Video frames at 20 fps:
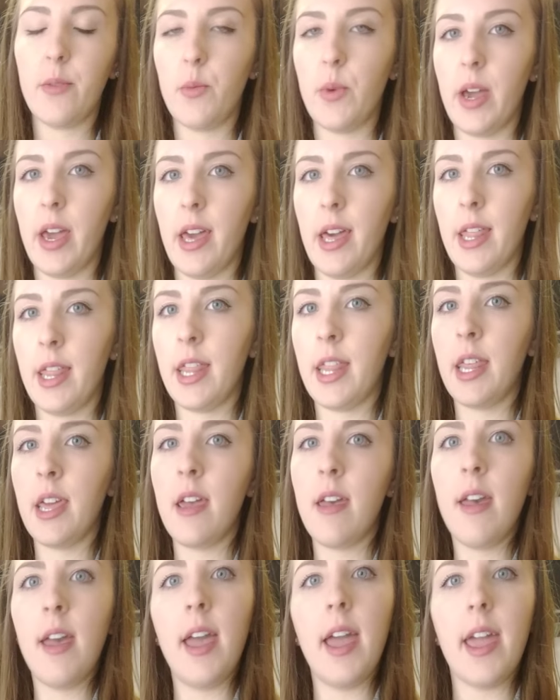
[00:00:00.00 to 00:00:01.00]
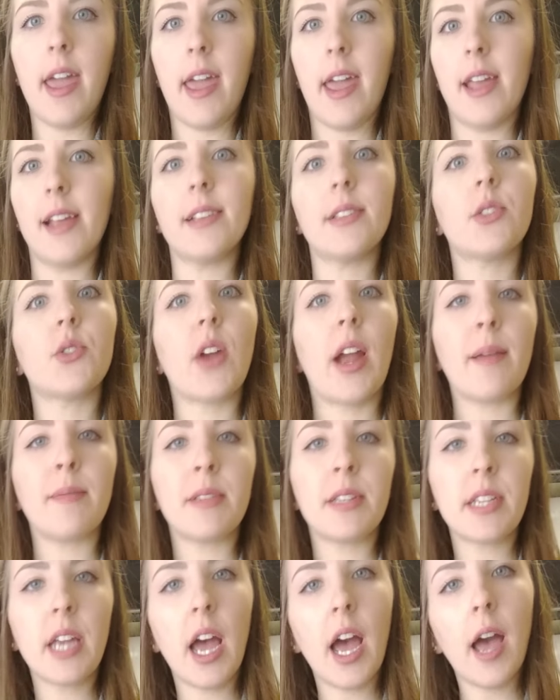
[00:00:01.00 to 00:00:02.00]
with a
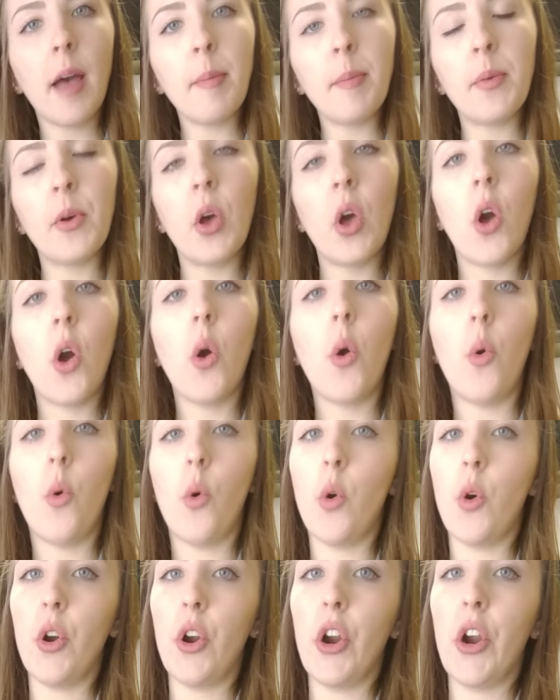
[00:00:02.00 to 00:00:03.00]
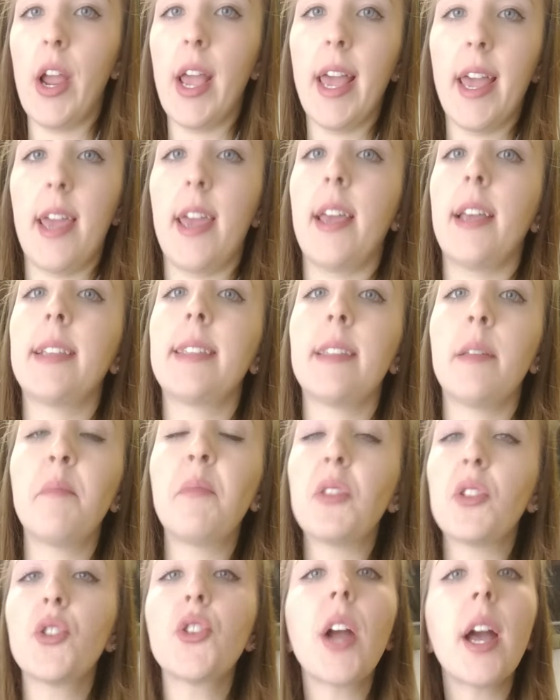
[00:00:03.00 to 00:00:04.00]
striped top or a
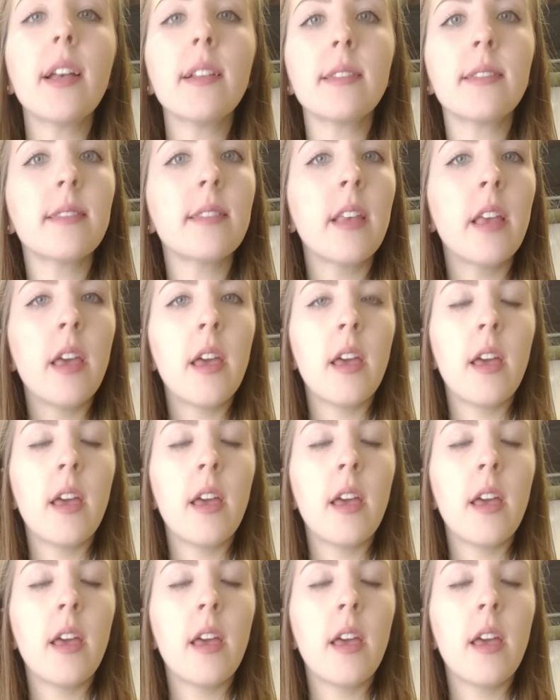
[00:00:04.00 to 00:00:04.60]
simple dress,